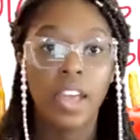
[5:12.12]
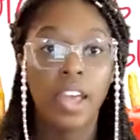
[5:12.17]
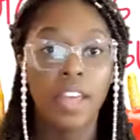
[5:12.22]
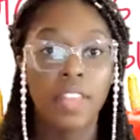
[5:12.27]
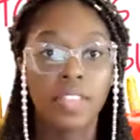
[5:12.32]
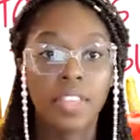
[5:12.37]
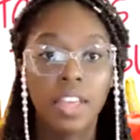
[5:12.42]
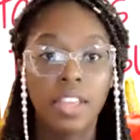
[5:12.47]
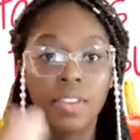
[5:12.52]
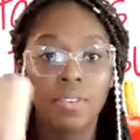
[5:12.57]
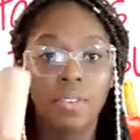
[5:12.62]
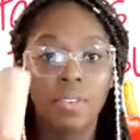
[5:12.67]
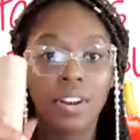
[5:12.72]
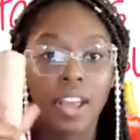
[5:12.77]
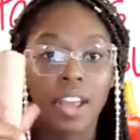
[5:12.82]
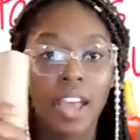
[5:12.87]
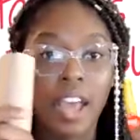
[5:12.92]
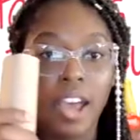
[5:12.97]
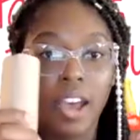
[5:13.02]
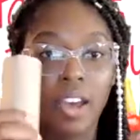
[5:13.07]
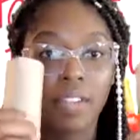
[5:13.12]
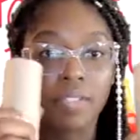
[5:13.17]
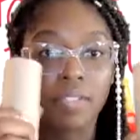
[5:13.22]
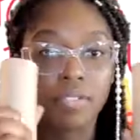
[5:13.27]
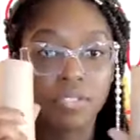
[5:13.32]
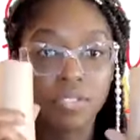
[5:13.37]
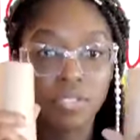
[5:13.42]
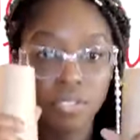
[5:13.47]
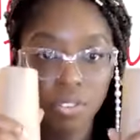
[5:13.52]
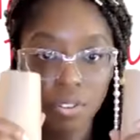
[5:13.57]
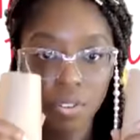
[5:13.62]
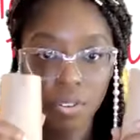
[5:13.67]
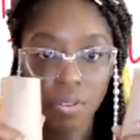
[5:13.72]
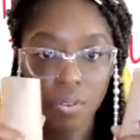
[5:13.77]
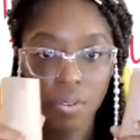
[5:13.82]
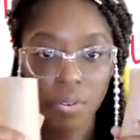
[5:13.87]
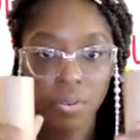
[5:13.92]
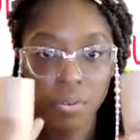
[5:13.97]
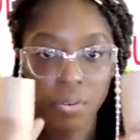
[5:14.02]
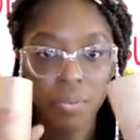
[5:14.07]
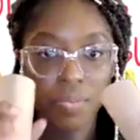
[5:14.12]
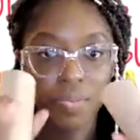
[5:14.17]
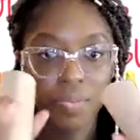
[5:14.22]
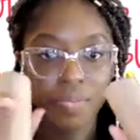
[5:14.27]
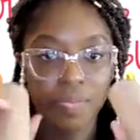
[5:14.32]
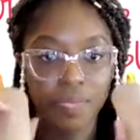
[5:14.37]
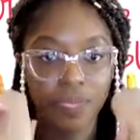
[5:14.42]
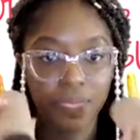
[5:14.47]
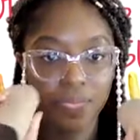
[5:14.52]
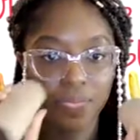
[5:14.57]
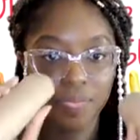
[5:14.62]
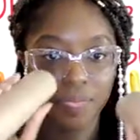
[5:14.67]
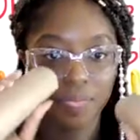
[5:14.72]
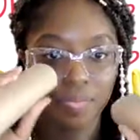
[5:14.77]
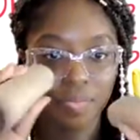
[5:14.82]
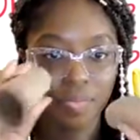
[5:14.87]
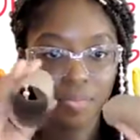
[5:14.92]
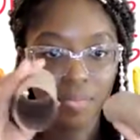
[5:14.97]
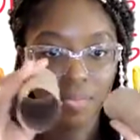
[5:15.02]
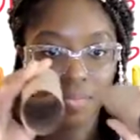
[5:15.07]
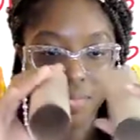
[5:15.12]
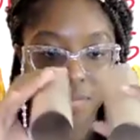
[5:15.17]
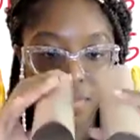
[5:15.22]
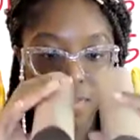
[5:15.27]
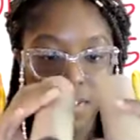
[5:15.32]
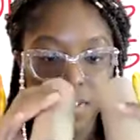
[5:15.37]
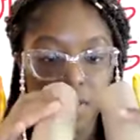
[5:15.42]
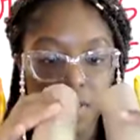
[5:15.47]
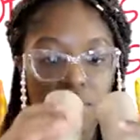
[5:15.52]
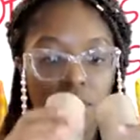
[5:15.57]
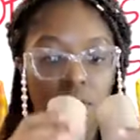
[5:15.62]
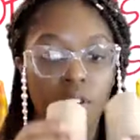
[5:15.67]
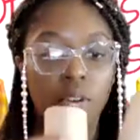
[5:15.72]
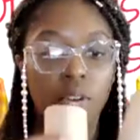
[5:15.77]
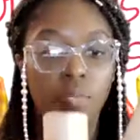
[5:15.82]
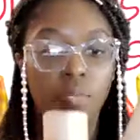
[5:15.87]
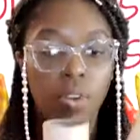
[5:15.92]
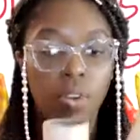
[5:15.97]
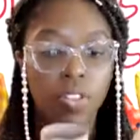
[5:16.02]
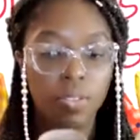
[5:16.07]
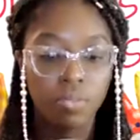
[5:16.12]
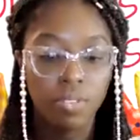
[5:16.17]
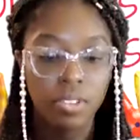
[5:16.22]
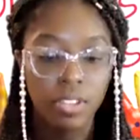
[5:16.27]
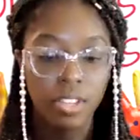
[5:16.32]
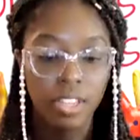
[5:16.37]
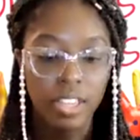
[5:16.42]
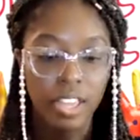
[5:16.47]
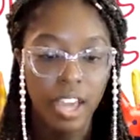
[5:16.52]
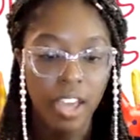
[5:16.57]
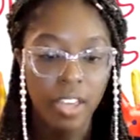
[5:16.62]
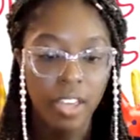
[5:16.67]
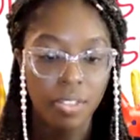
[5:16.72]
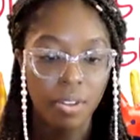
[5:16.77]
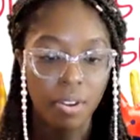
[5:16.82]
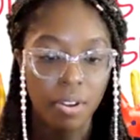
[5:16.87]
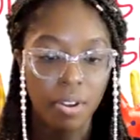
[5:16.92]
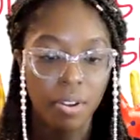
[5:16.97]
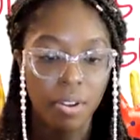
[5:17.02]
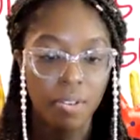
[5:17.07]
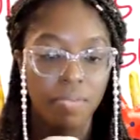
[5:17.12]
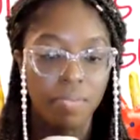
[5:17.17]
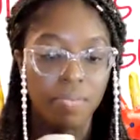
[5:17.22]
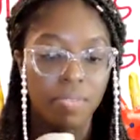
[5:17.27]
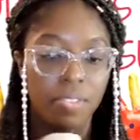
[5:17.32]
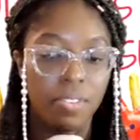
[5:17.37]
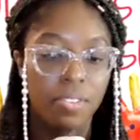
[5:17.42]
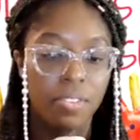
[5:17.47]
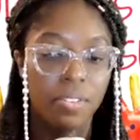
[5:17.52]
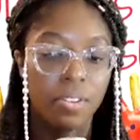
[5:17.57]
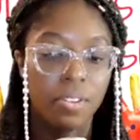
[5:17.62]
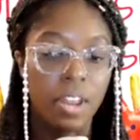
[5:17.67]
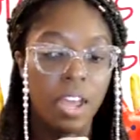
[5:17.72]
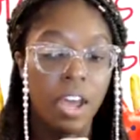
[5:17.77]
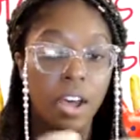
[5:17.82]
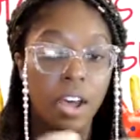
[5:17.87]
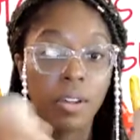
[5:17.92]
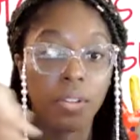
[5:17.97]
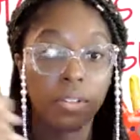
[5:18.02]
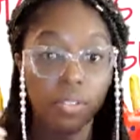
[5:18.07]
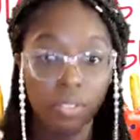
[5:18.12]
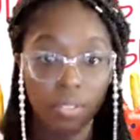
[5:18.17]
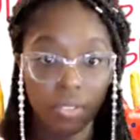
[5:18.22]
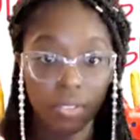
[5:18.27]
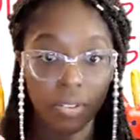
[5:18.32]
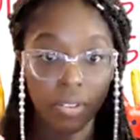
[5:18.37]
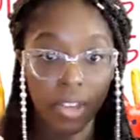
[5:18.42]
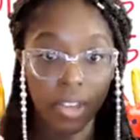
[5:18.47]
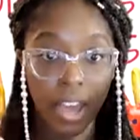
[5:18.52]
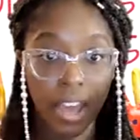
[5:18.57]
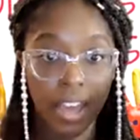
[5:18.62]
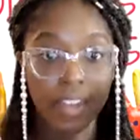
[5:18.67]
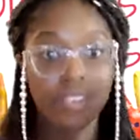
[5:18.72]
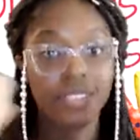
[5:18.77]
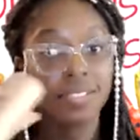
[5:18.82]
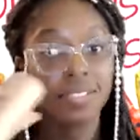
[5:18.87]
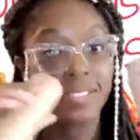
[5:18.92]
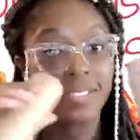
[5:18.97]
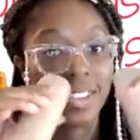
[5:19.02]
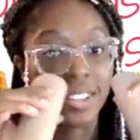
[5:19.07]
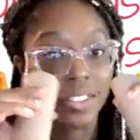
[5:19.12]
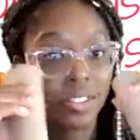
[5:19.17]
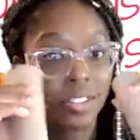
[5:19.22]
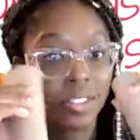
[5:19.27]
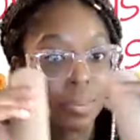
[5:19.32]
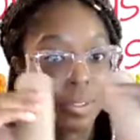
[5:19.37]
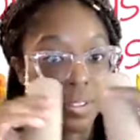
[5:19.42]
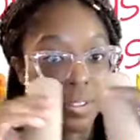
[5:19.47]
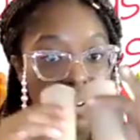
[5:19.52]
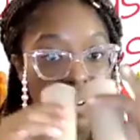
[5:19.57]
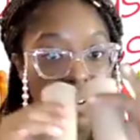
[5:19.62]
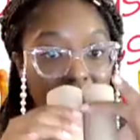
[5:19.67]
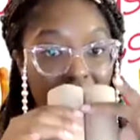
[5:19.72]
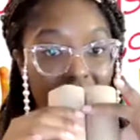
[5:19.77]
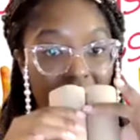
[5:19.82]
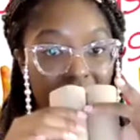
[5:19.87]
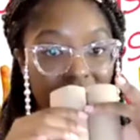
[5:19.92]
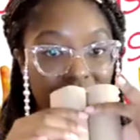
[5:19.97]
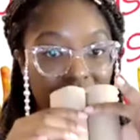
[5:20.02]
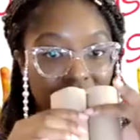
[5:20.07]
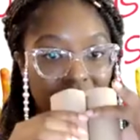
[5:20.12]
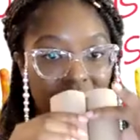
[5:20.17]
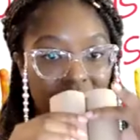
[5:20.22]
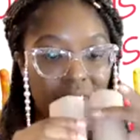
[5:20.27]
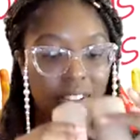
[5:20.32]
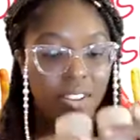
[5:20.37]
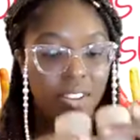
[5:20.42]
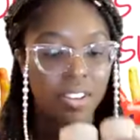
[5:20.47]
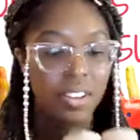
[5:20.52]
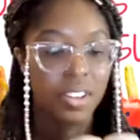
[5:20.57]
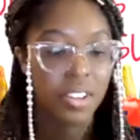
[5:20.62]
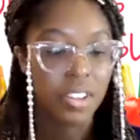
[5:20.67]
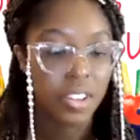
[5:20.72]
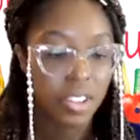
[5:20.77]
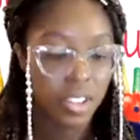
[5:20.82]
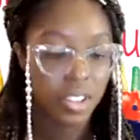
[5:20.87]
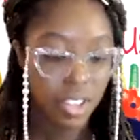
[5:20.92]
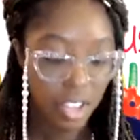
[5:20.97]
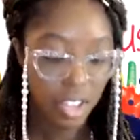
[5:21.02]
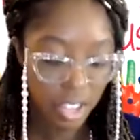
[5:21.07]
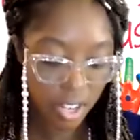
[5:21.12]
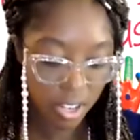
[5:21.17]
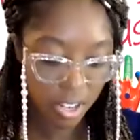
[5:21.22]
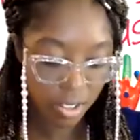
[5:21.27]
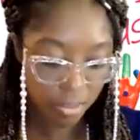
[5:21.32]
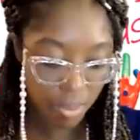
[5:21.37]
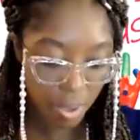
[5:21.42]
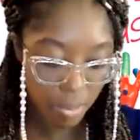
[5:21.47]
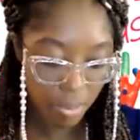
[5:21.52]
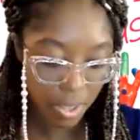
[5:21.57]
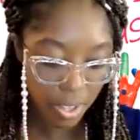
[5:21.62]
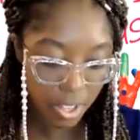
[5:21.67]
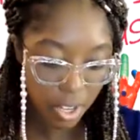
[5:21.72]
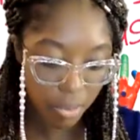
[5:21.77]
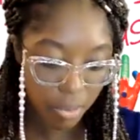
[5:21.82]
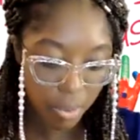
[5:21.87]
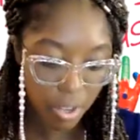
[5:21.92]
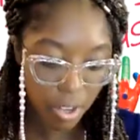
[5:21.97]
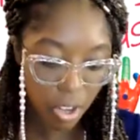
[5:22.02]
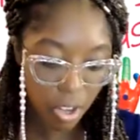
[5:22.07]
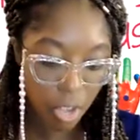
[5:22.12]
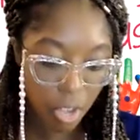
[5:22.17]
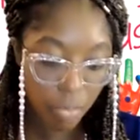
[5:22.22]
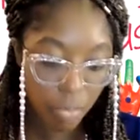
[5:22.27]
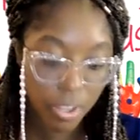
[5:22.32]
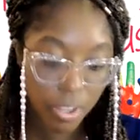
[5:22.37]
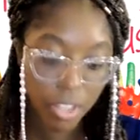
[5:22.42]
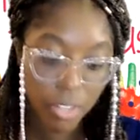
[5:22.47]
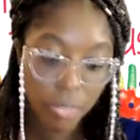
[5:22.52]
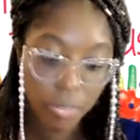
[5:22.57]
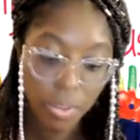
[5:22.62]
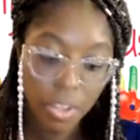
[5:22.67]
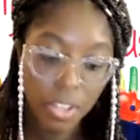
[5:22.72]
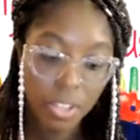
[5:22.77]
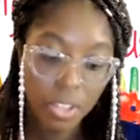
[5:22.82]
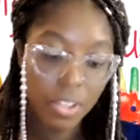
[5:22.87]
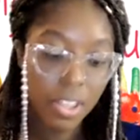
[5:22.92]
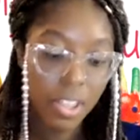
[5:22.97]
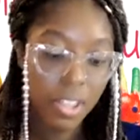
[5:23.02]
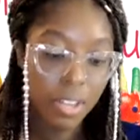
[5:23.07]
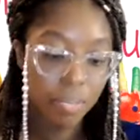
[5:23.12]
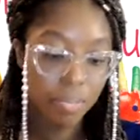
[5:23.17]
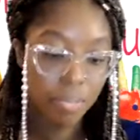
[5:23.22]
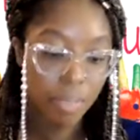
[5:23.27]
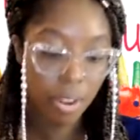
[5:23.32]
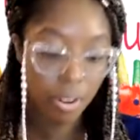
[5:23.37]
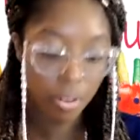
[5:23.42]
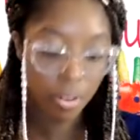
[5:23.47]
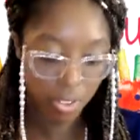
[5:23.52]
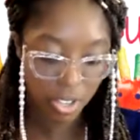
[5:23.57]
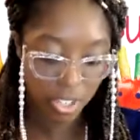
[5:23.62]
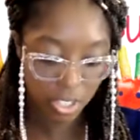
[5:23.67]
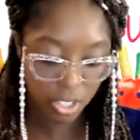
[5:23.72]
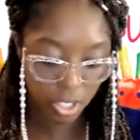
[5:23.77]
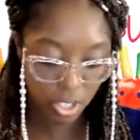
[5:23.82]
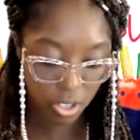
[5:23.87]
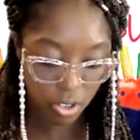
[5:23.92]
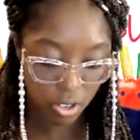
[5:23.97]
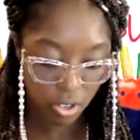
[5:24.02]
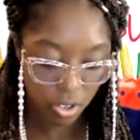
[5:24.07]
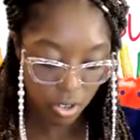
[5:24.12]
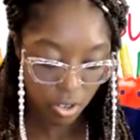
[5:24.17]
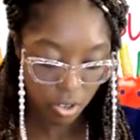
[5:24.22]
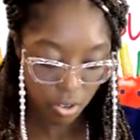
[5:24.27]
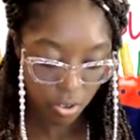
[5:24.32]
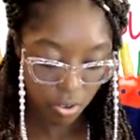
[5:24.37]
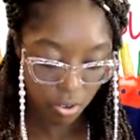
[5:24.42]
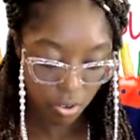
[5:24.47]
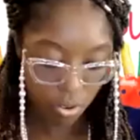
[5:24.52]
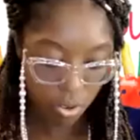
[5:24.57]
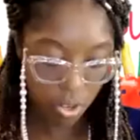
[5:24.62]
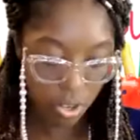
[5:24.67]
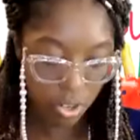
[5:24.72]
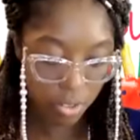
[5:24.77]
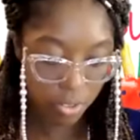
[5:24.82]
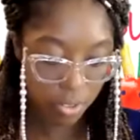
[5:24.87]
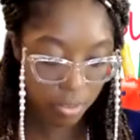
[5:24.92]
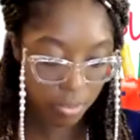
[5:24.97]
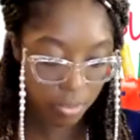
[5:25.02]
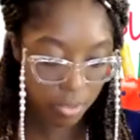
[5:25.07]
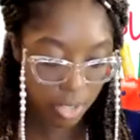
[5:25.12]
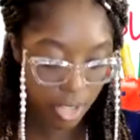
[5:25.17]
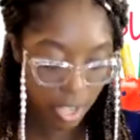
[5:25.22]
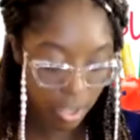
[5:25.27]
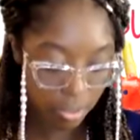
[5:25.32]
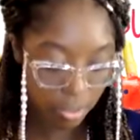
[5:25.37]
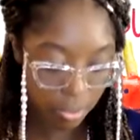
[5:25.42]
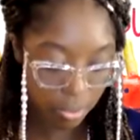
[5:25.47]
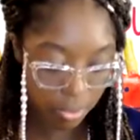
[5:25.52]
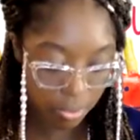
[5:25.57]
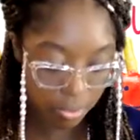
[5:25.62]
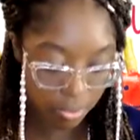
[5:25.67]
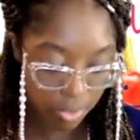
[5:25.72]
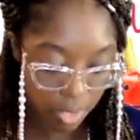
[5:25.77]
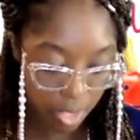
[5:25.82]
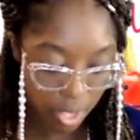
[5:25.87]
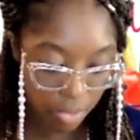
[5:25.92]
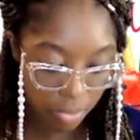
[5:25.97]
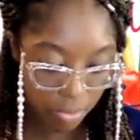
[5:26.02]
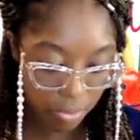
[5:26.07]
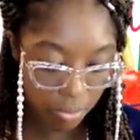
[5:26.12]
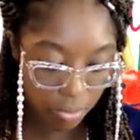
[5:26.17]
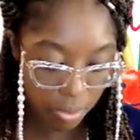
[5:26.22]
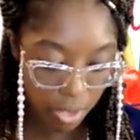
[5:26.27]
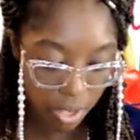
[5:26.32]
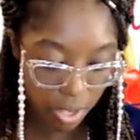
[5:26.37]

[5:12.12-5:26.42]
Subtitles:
And then you're going to have two. So you're going to bring them together. So now you get to split them in half. And this might be a little bit long, but guess what? You get better vision. Or sometimes if it's